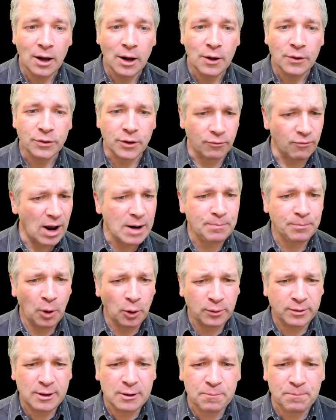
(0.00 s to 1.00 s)
the red
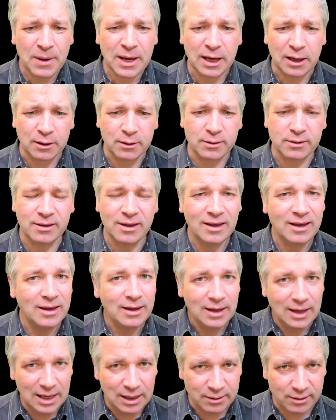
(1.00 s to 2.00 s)
box is biggest,
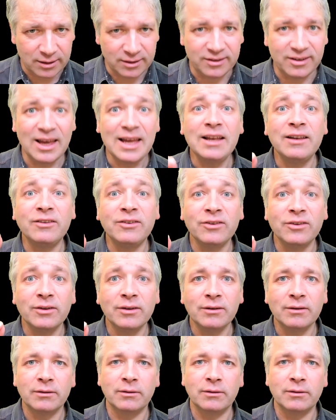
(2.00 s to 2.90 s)
isn't it?